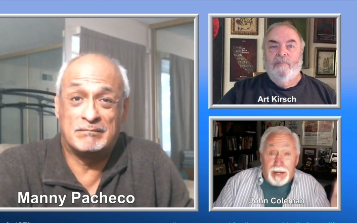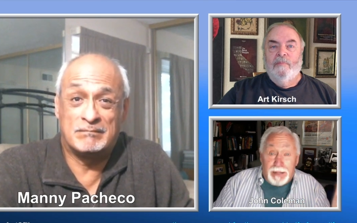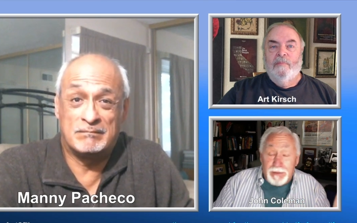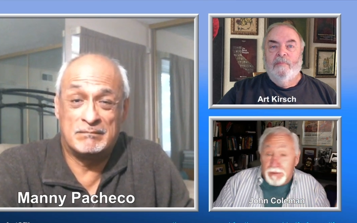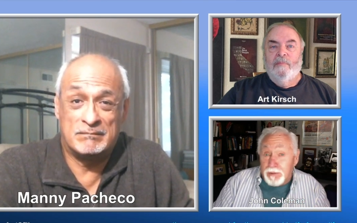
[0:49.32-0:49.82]

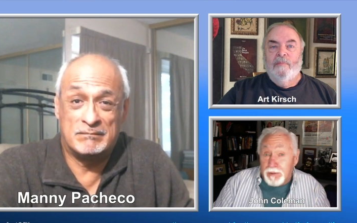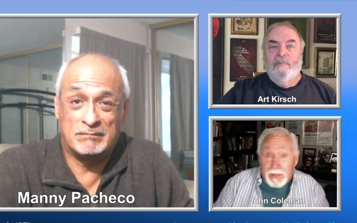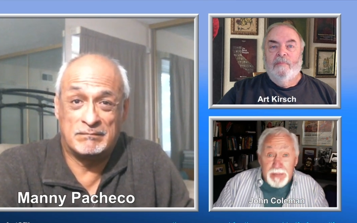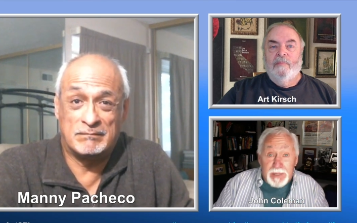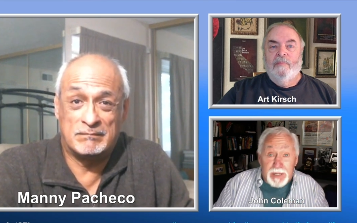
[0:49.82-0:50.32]
Speaker 1: I don't know,
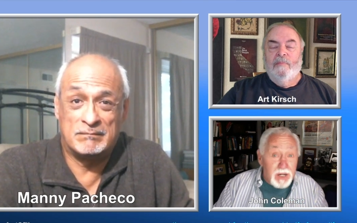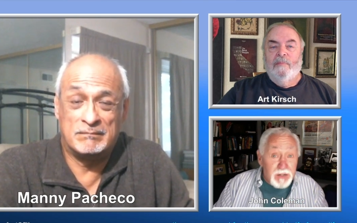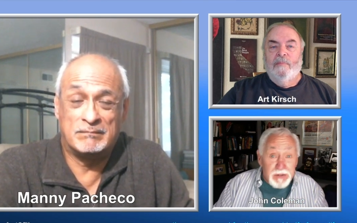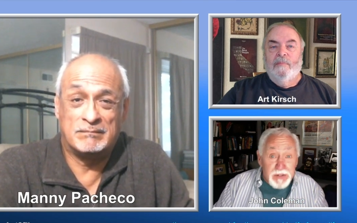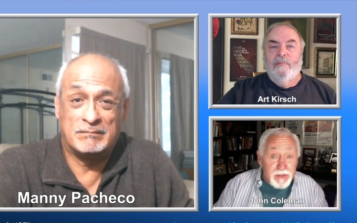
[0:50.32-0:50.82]
maybe a
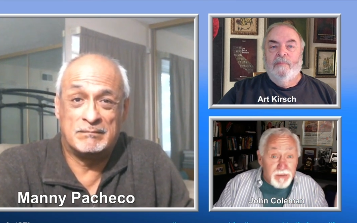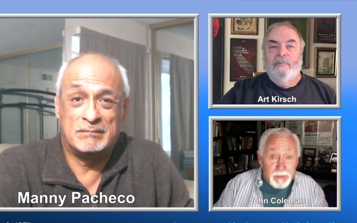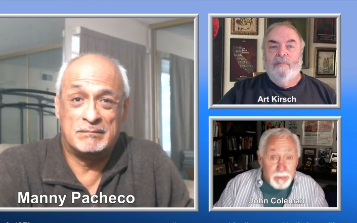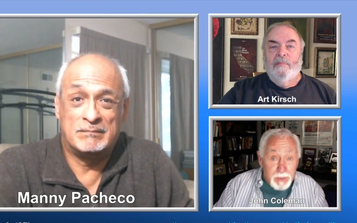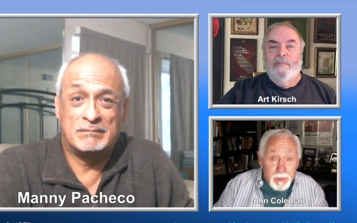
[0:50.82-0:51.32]
hundred
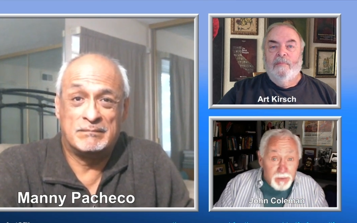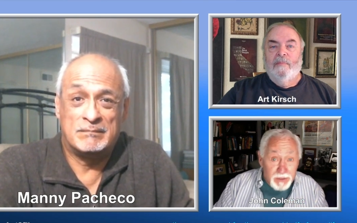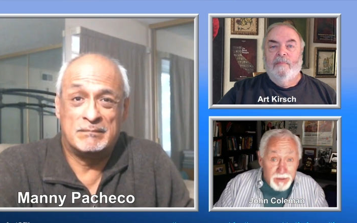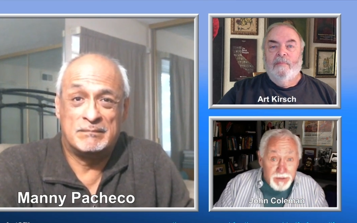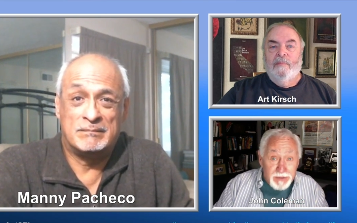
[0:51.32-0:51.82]
different
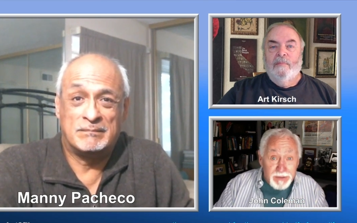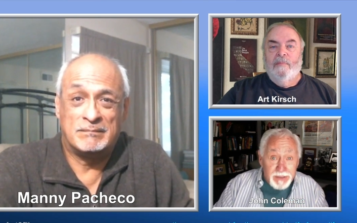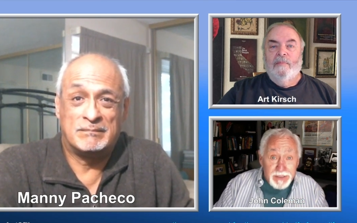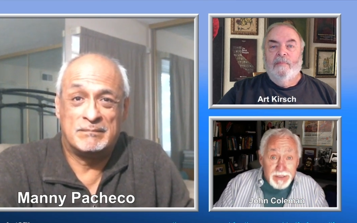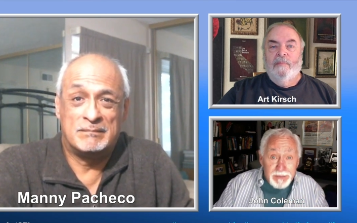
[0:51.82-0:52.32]
movies
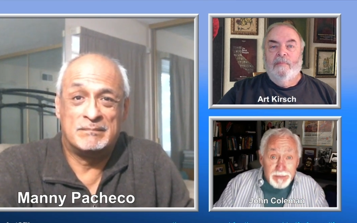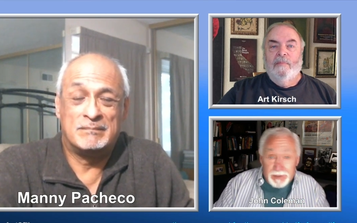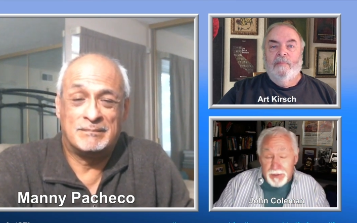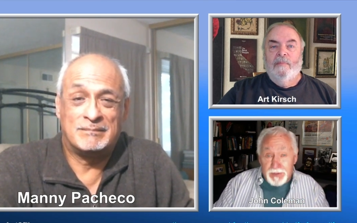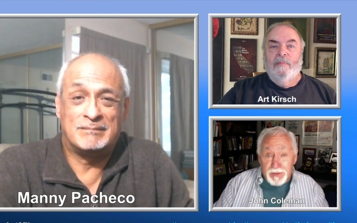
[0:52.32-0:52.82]

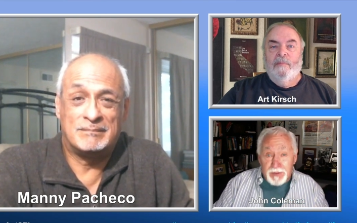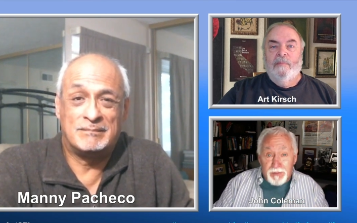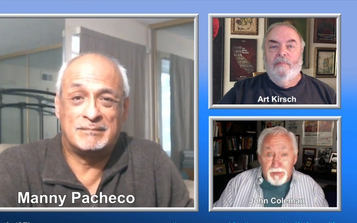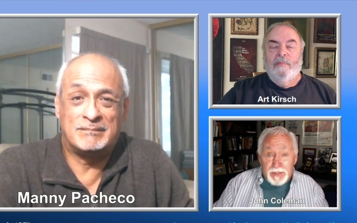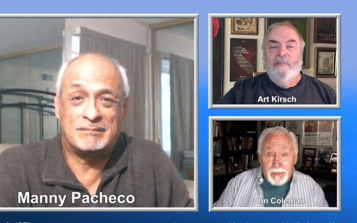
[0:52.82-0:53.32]
because it's
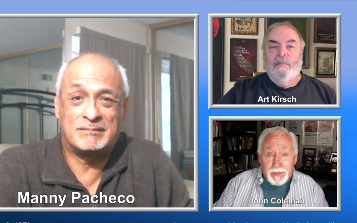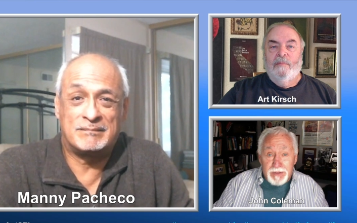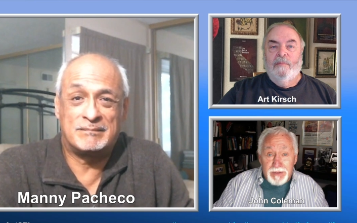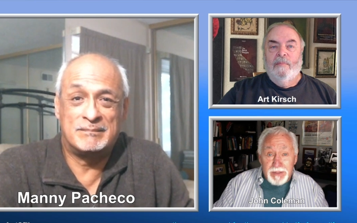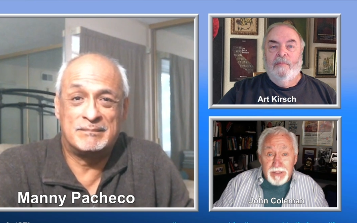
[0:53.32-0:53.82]
so
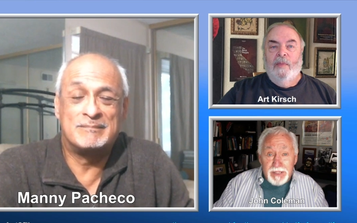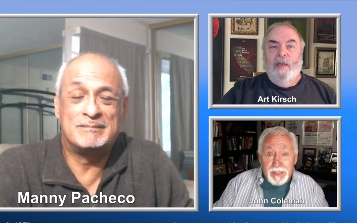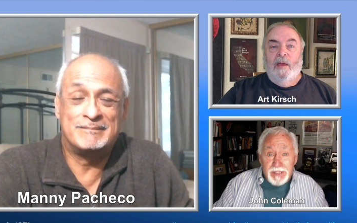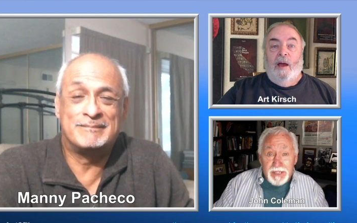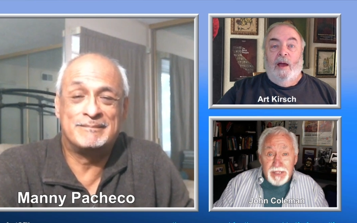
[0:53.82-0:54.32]
famous.
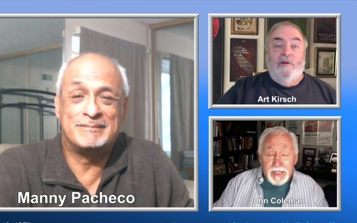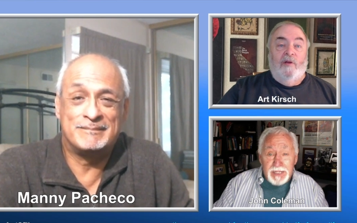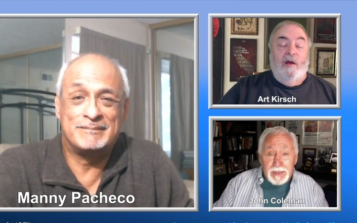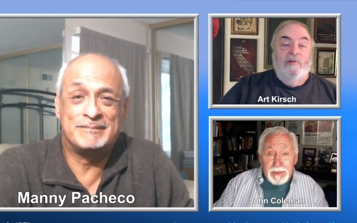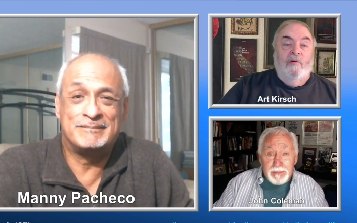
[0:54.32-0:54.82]
Yeah, I can think
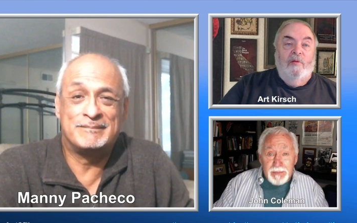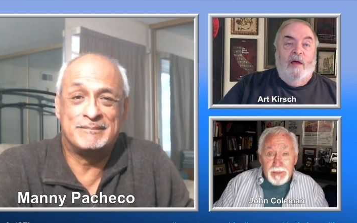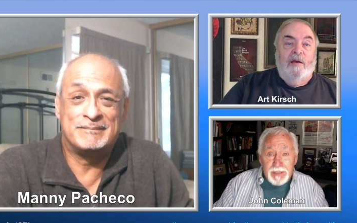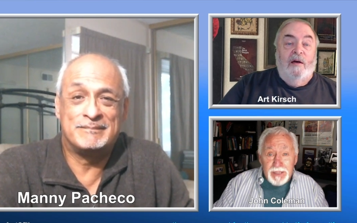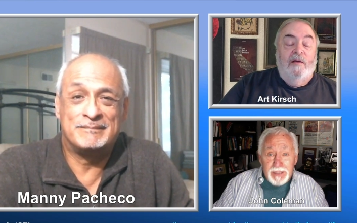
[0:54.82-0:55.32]
um,
Speaker 2: like
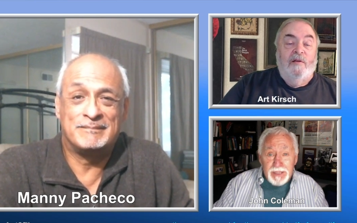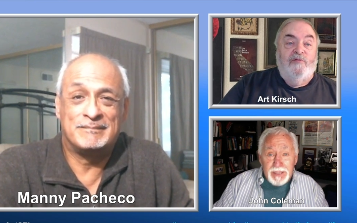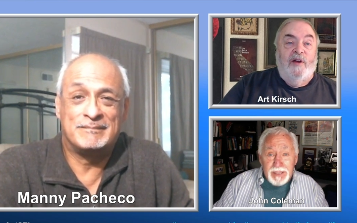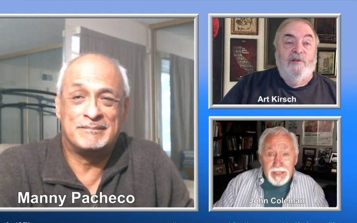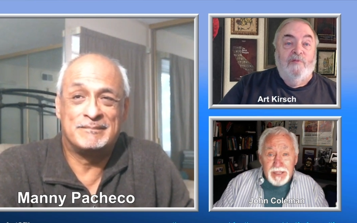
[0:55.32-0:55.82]
an affair
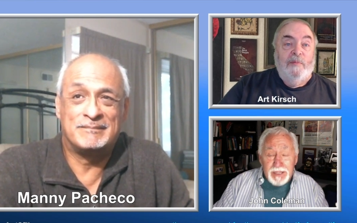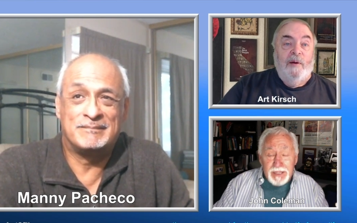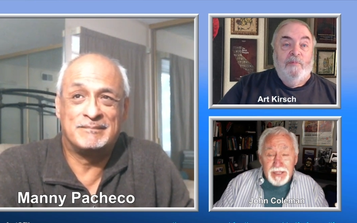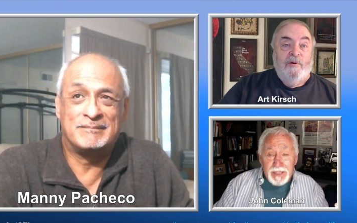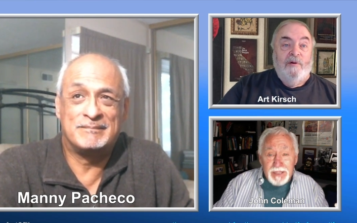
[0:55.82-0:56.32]
to
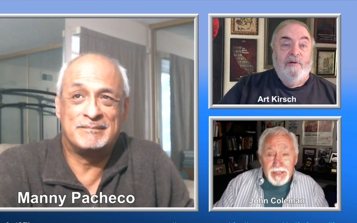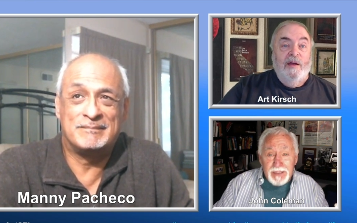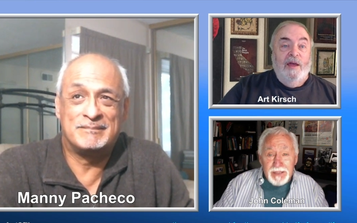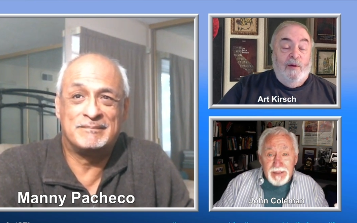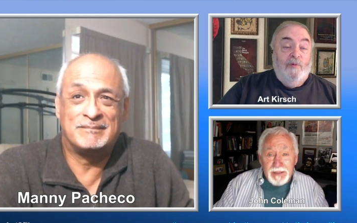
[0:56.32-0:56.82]
remember.
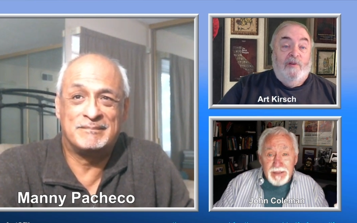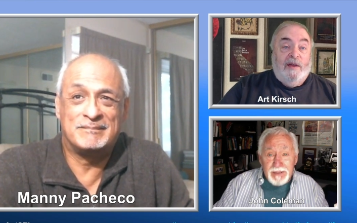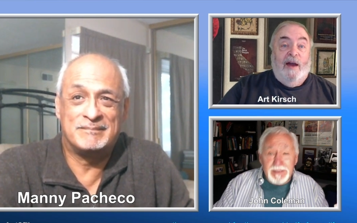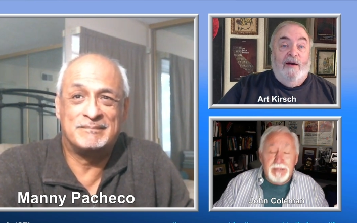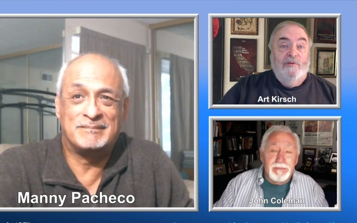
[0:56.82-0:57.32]
It was a
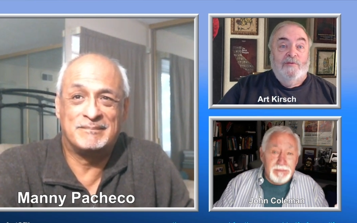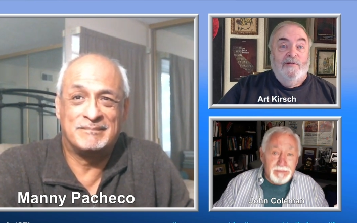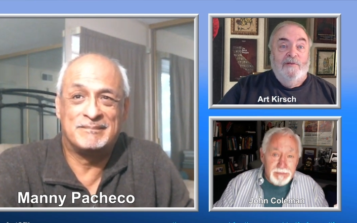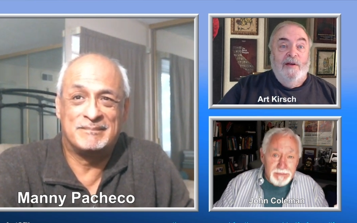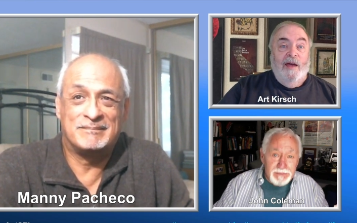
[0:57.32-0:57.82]
character,
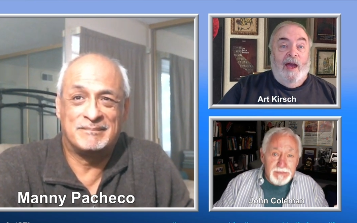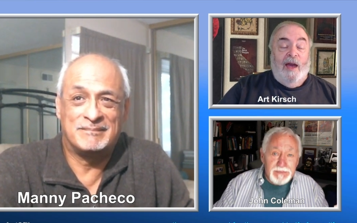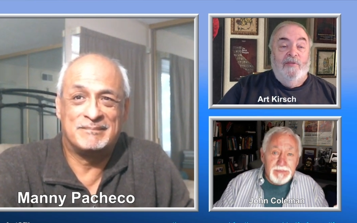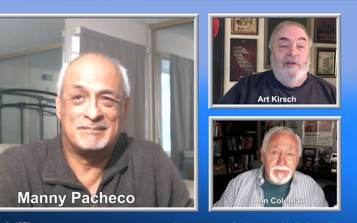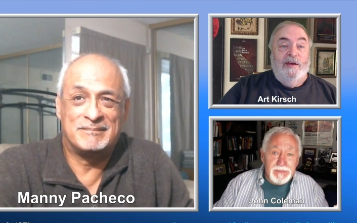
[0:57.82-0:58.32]
yep. and
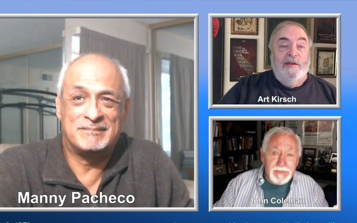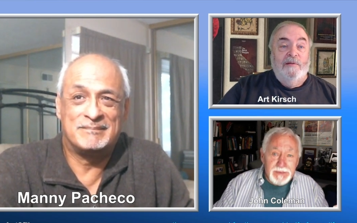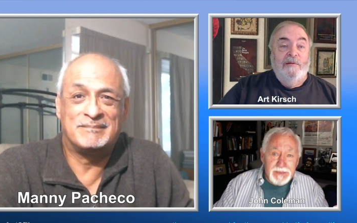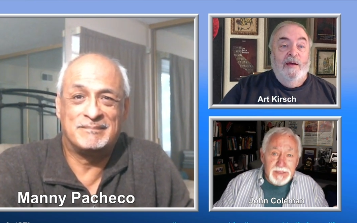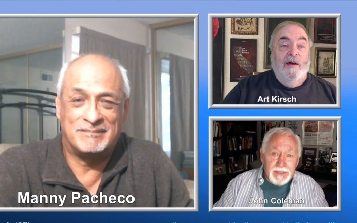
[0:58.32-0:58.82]
then
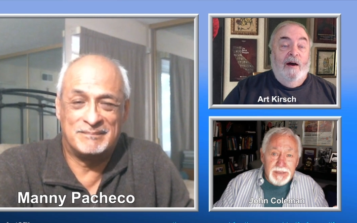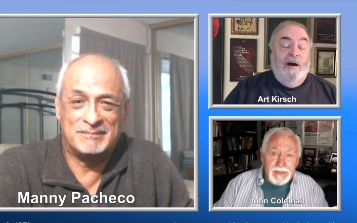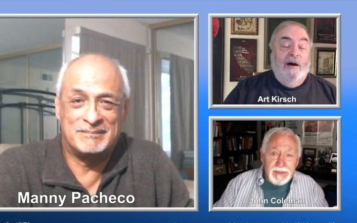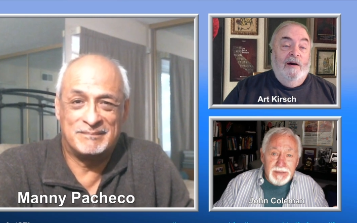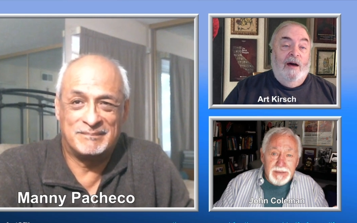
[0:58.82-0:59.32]

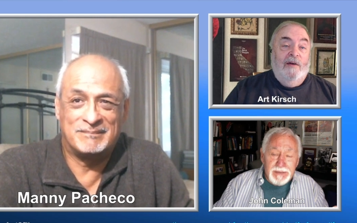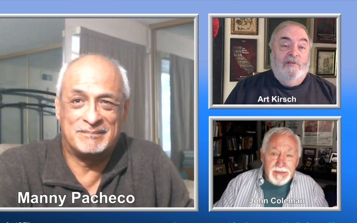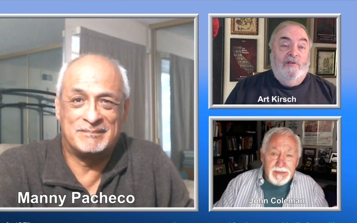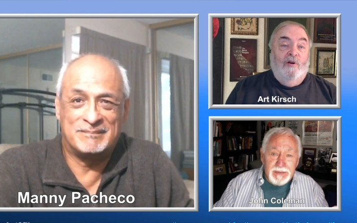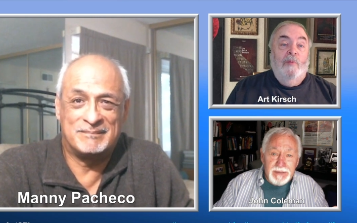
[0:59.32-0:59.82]
uh, as an
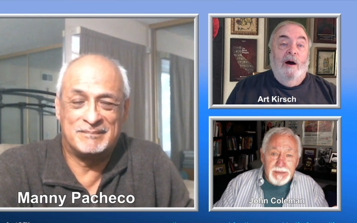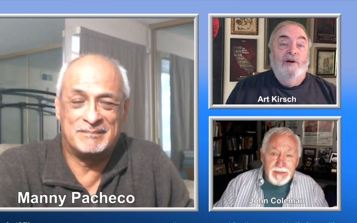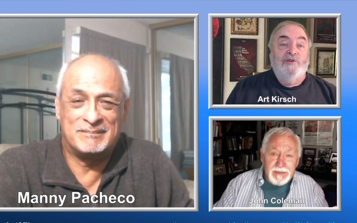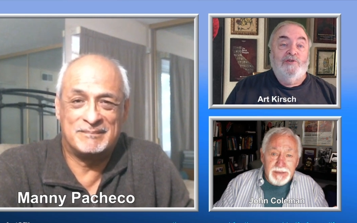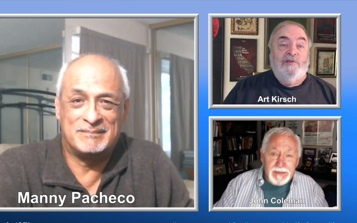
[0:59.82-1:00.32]

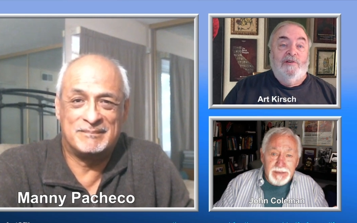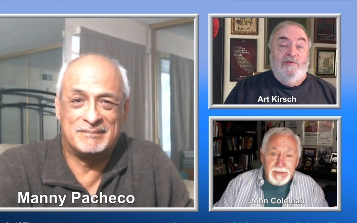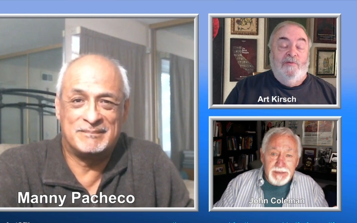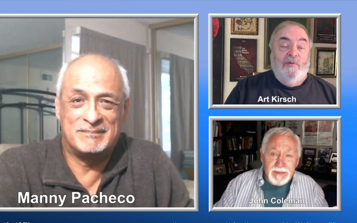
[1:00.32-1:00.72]
homage to